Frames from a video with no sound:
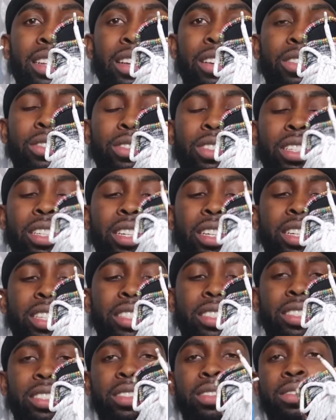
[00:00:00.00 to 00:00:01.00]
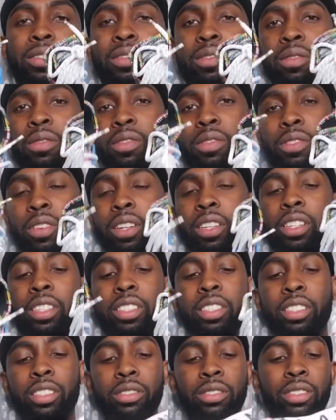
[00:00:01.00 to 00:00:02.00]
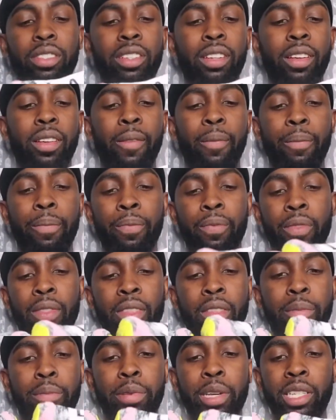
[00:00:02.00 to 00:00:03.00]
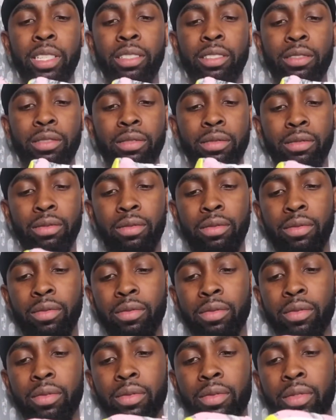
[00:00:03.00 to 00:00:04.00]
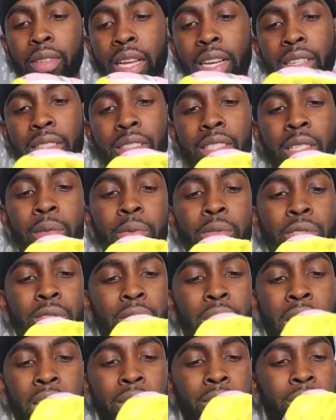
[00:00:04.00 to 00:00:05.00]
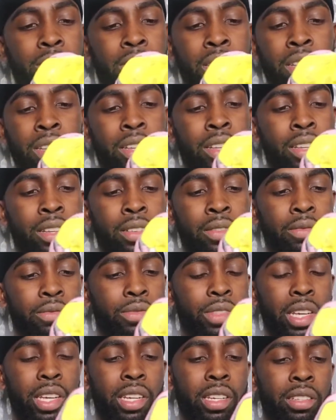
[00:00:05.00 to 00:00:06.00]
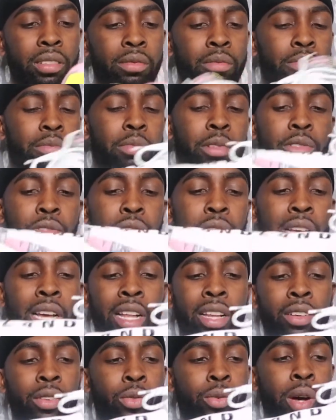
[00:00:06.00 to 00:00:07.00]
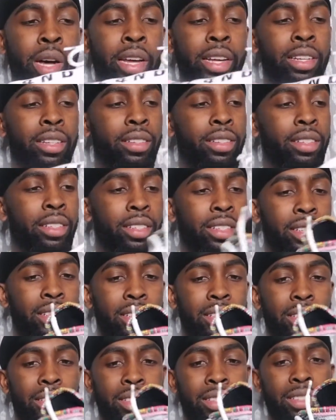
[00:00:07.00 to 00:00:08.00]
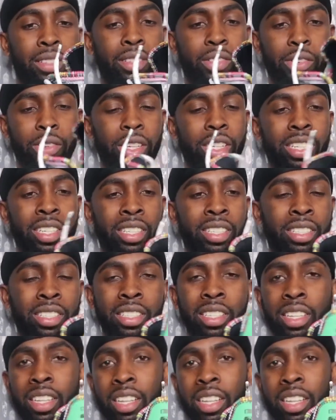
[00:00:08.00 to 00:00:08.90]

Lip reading: on the front of the shoe. Pink, like a zebra stripe theme, blue, yellow, white, green,